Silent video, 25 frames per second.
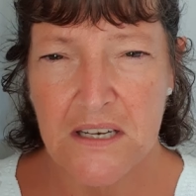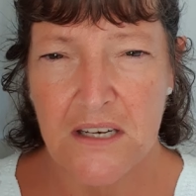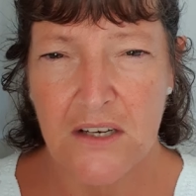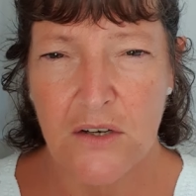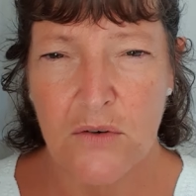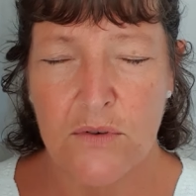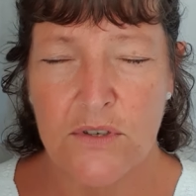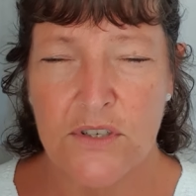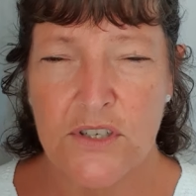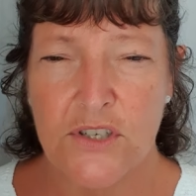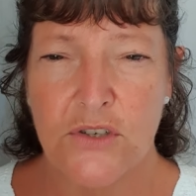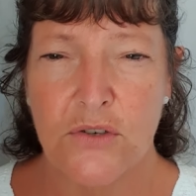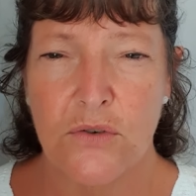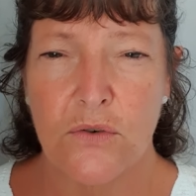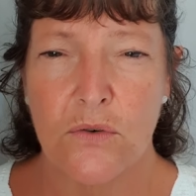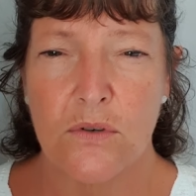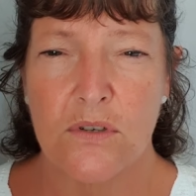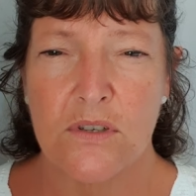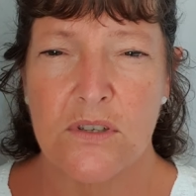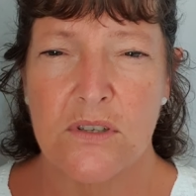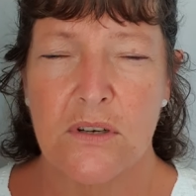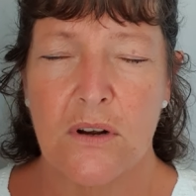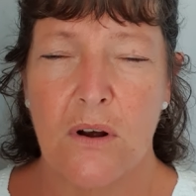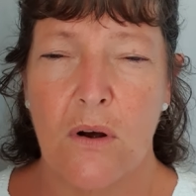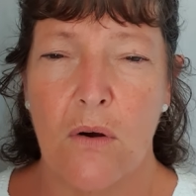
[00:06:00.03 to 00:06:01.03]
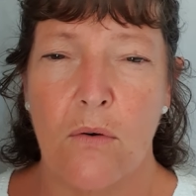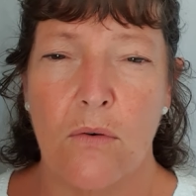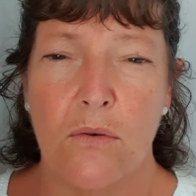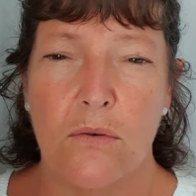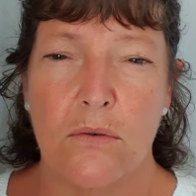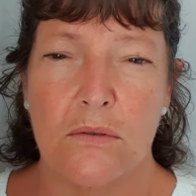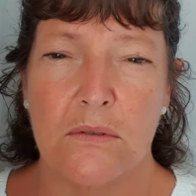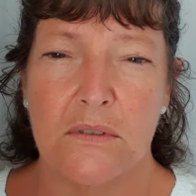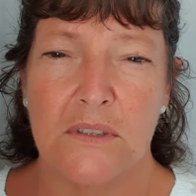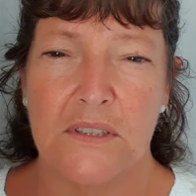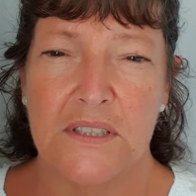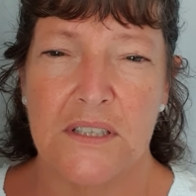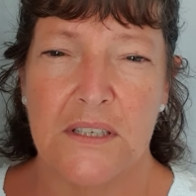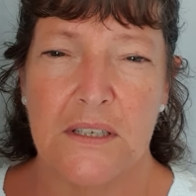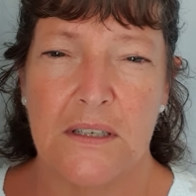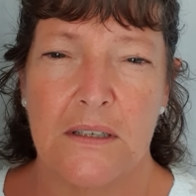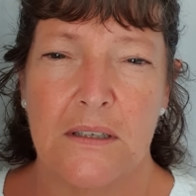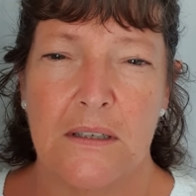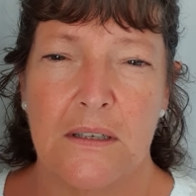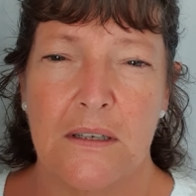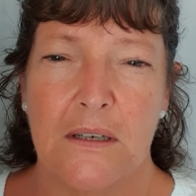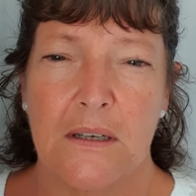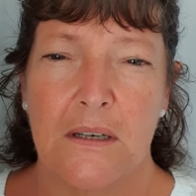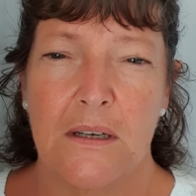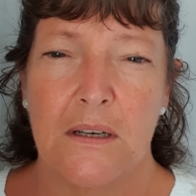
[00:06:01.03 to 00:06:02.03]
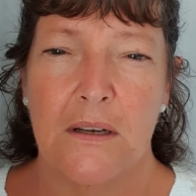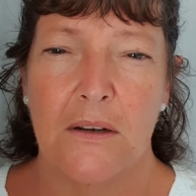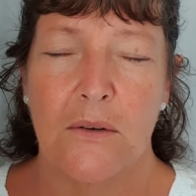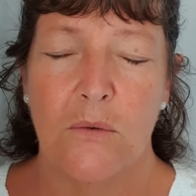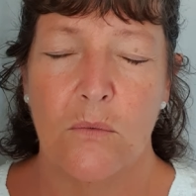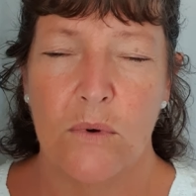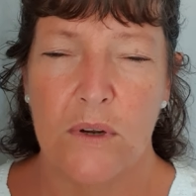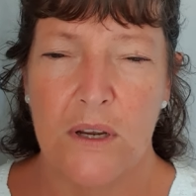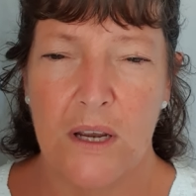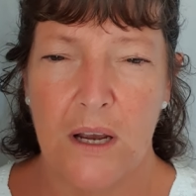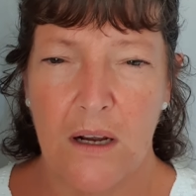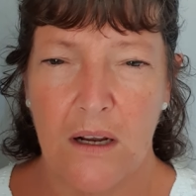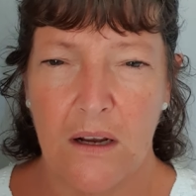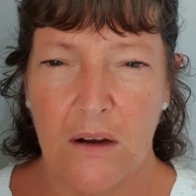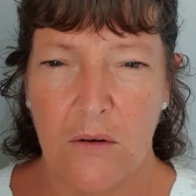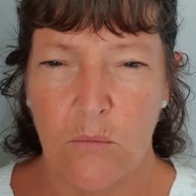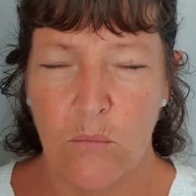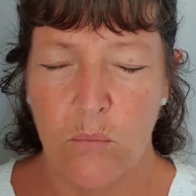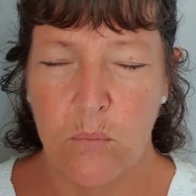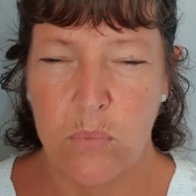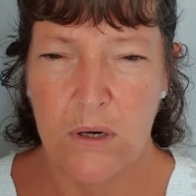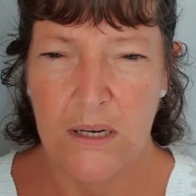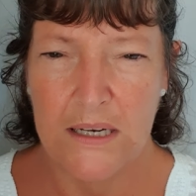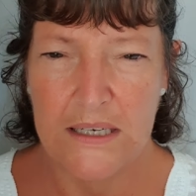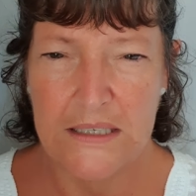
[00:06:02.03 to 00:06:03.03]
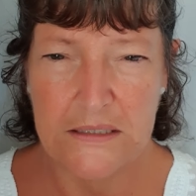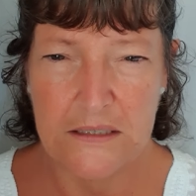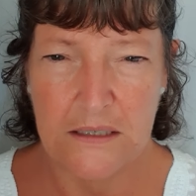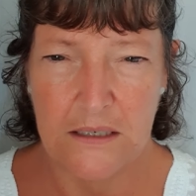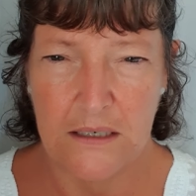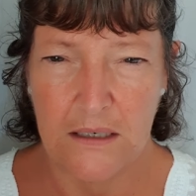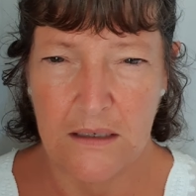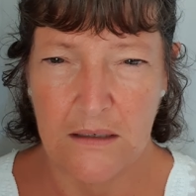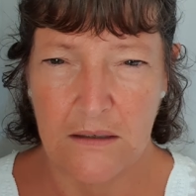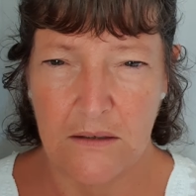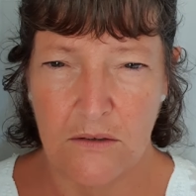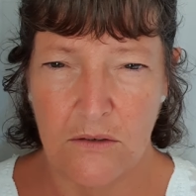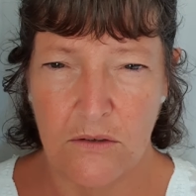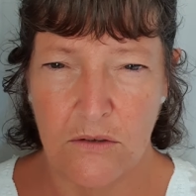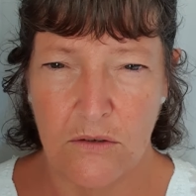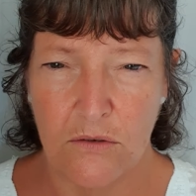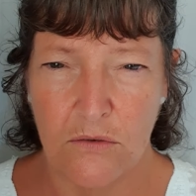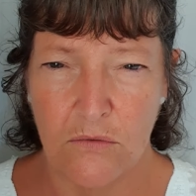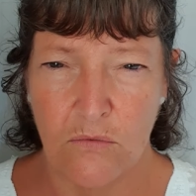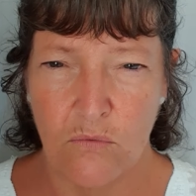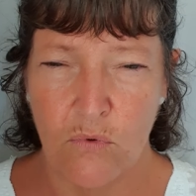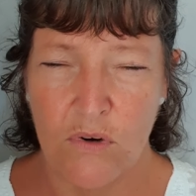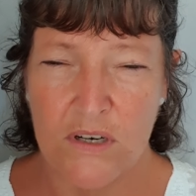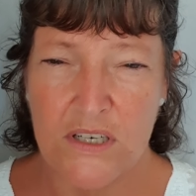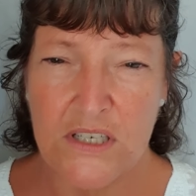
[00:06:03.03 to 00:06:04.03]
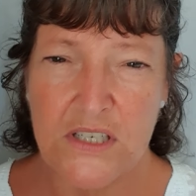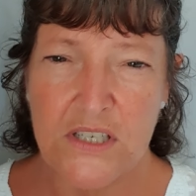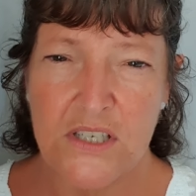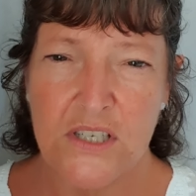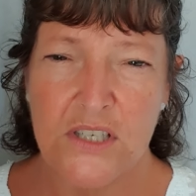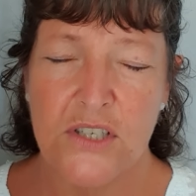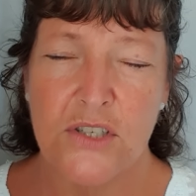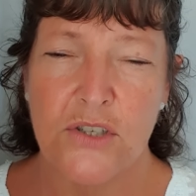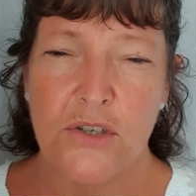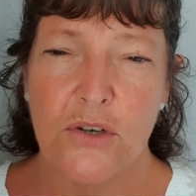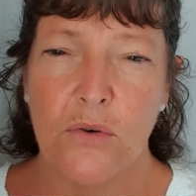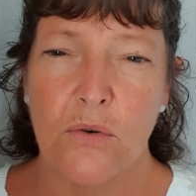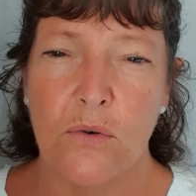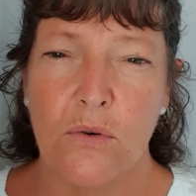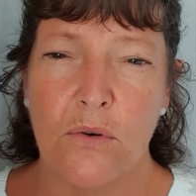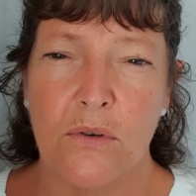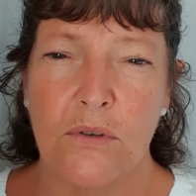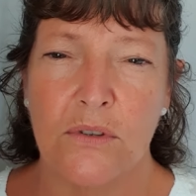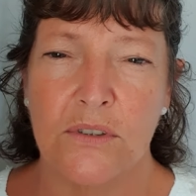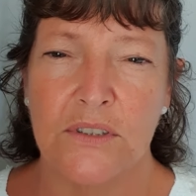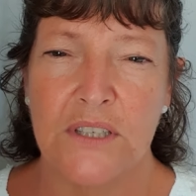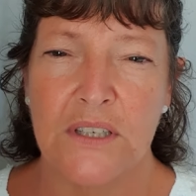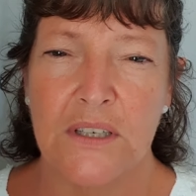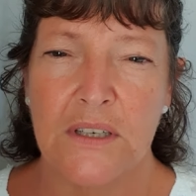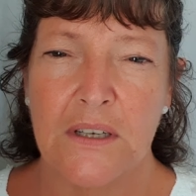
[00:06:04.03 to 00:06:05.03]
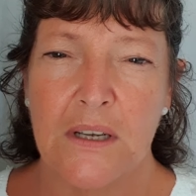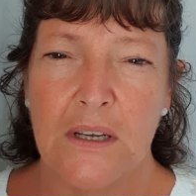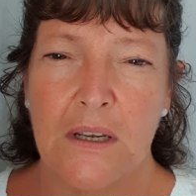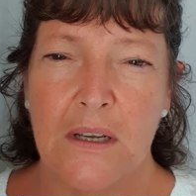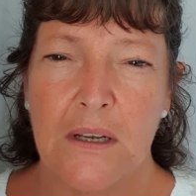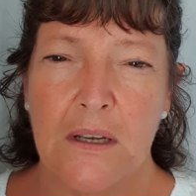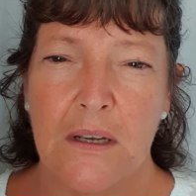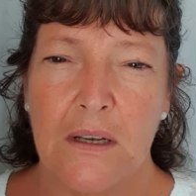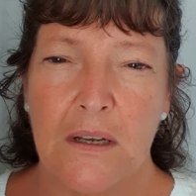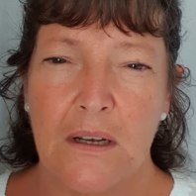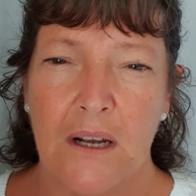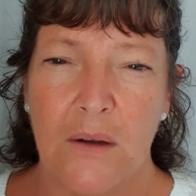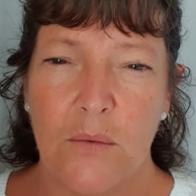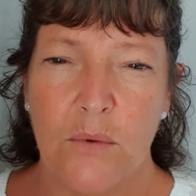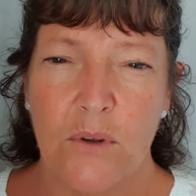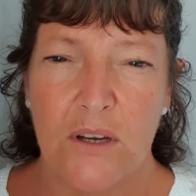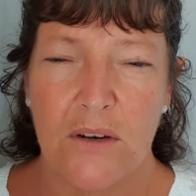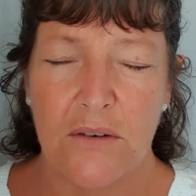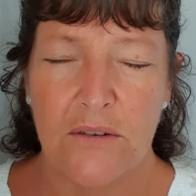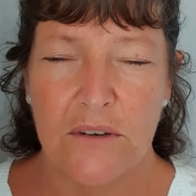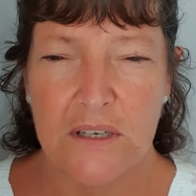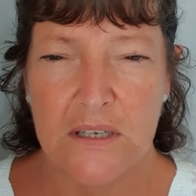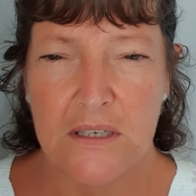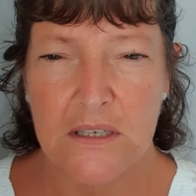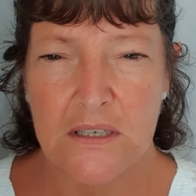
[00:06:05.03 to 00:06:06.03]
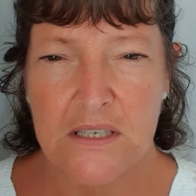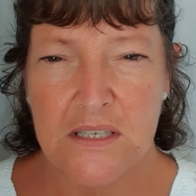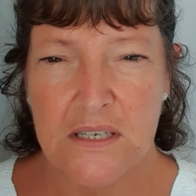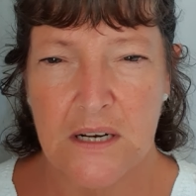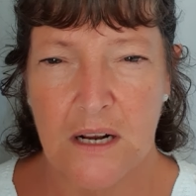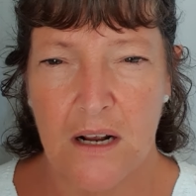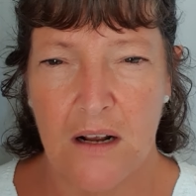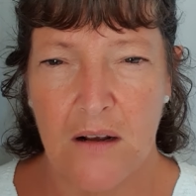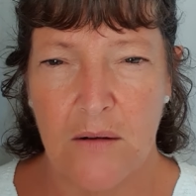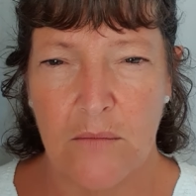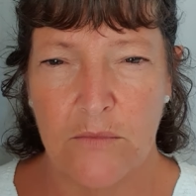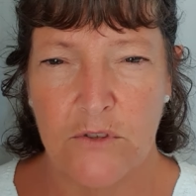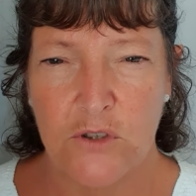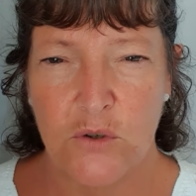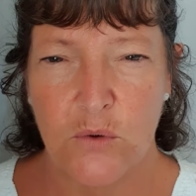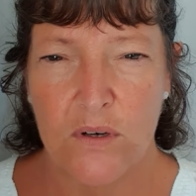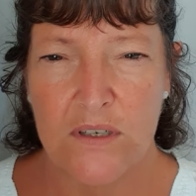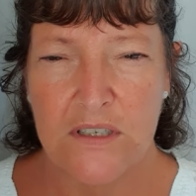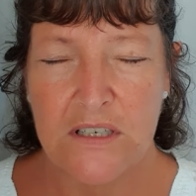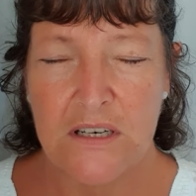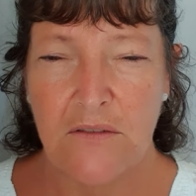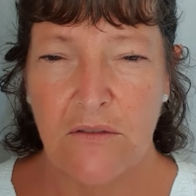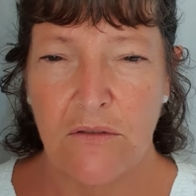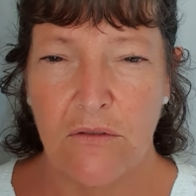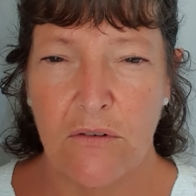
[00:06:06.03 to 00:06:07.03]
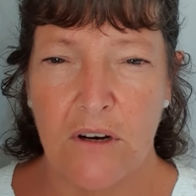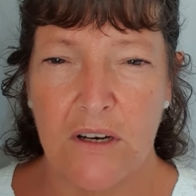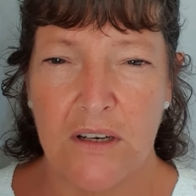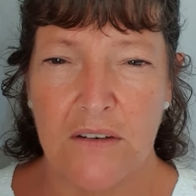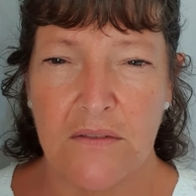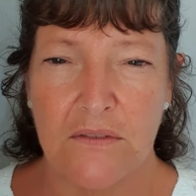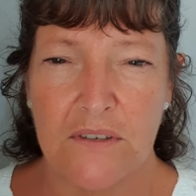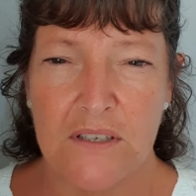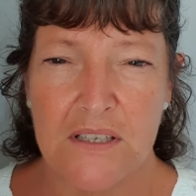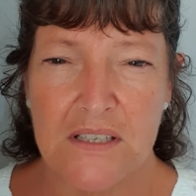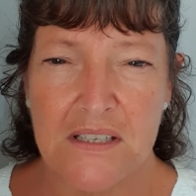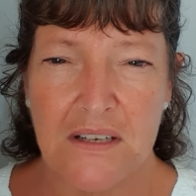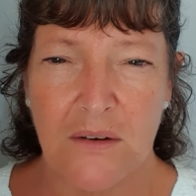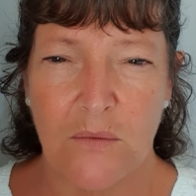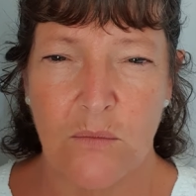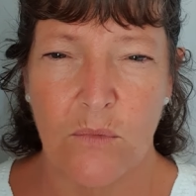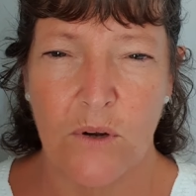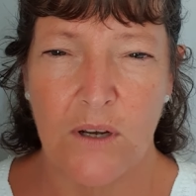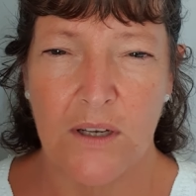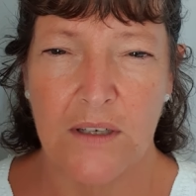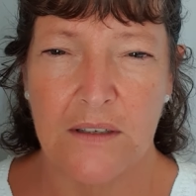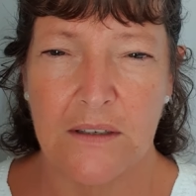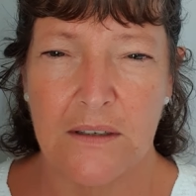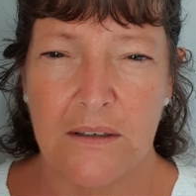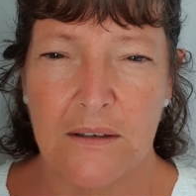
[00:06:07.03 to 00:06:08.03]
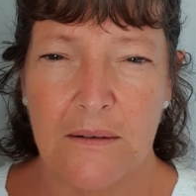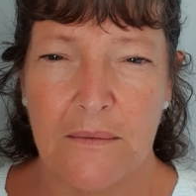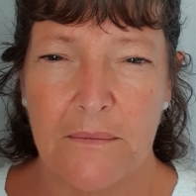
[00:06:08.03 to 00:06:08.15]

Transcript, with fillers: that you restore souls. We are complete in you, restored. I'm hearing Psalm 23 for someone.